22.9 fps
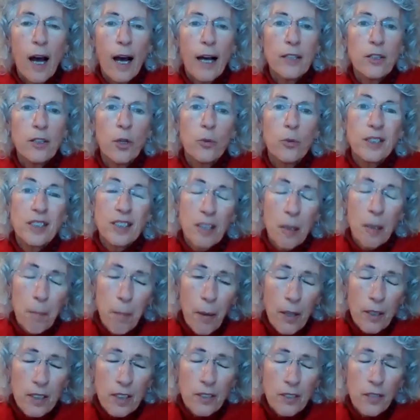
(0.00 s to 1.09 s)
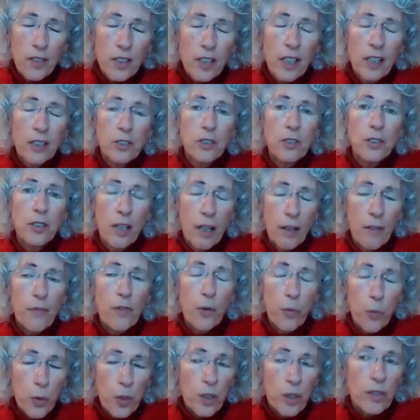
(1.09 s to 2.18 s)
I know in some parts of
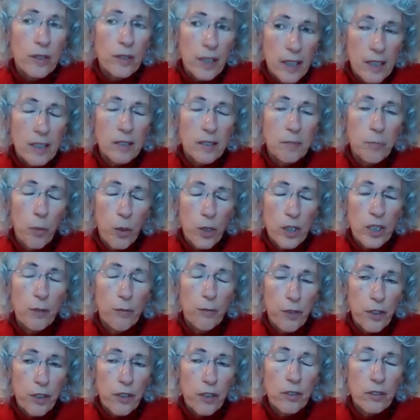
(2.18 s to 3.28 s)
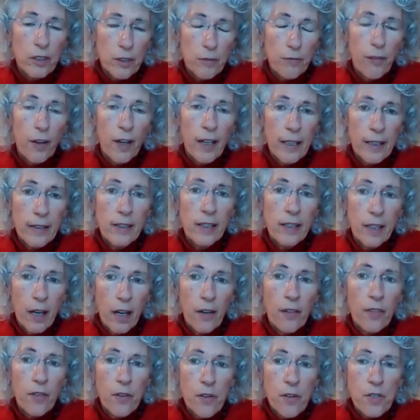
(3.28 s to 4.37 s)
the world, it's more difficult to find than
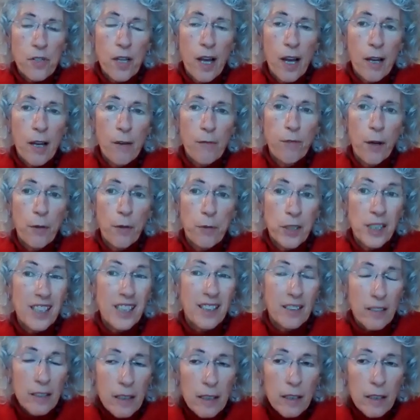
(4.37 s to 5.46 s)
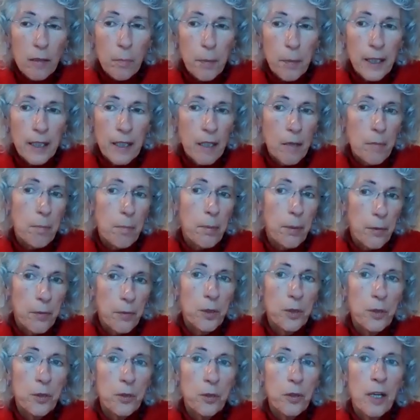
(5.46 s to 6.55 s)
others. I found it a little bit in
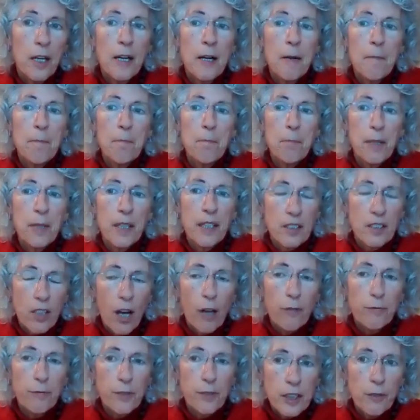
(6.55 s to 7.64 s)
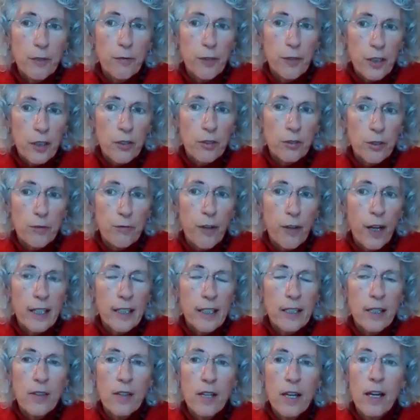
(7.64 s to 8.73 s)
Peru, but it's often difficult to
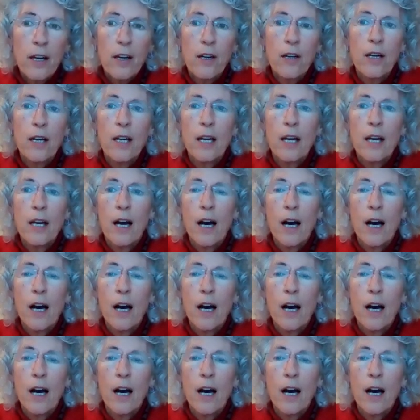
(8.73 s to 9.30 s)
find it there.